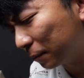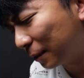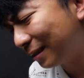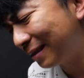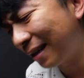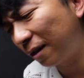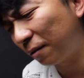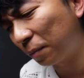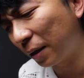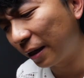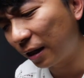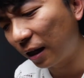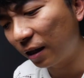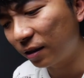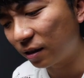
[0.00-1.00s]
This deck of
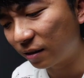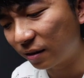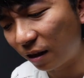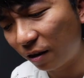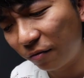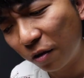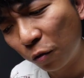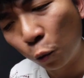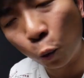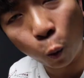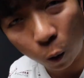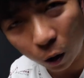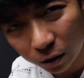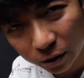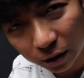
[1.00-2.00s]
playing cards, the cellophane
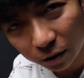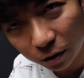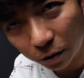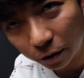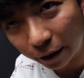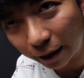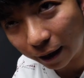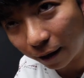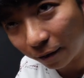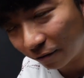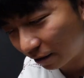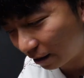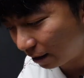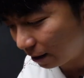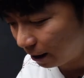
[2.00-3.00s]
wasn't good enough,